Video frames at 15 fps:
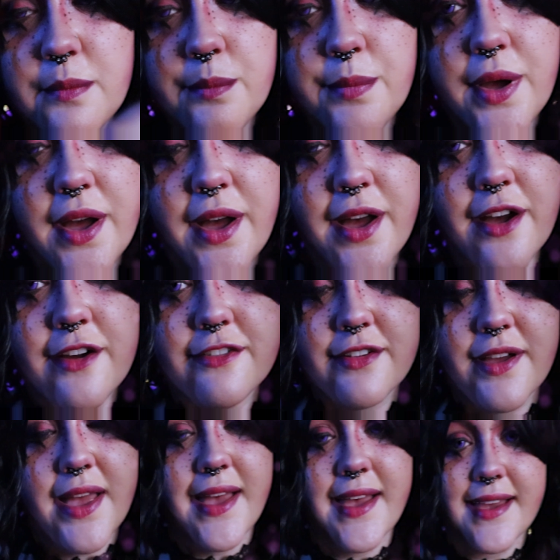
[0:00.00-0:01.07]

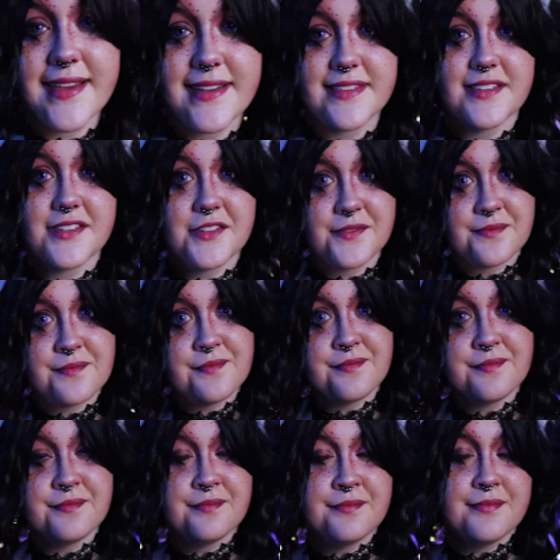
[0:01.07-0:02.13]
Perfect.
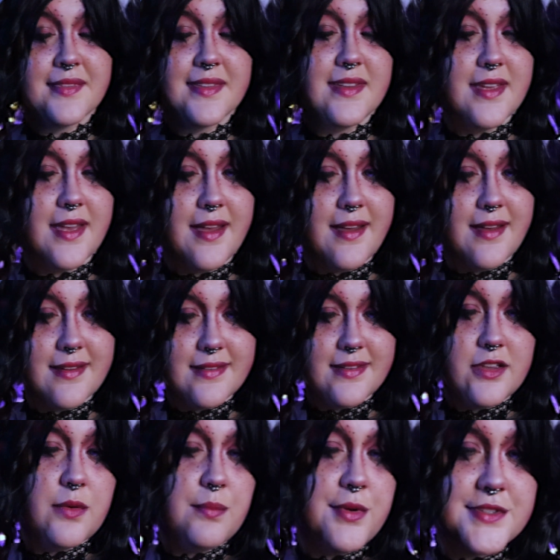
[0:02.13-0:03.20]
Ah,
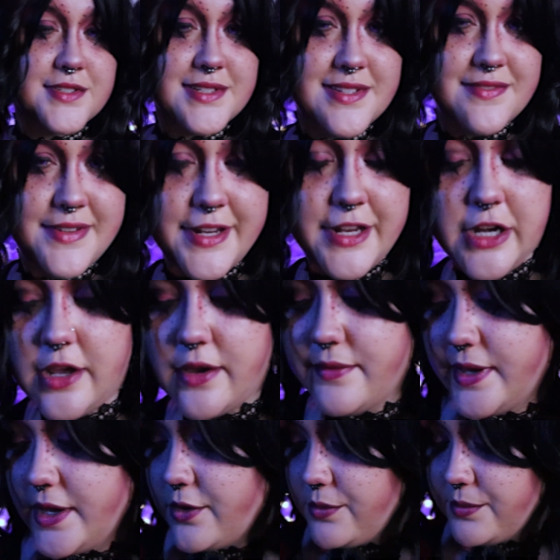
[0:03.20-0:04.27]
you're positively
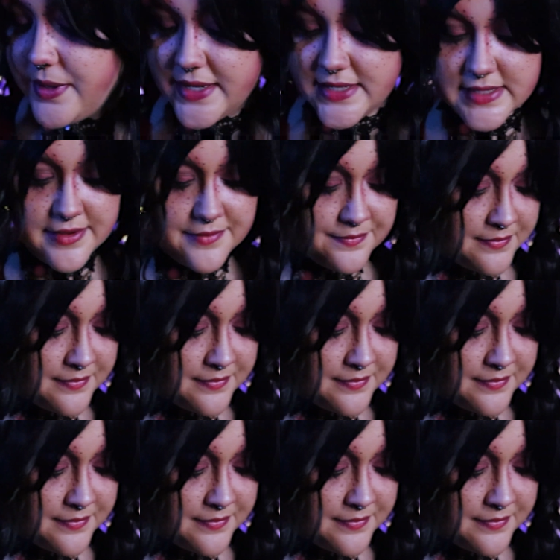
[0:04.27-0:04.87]
glowing already.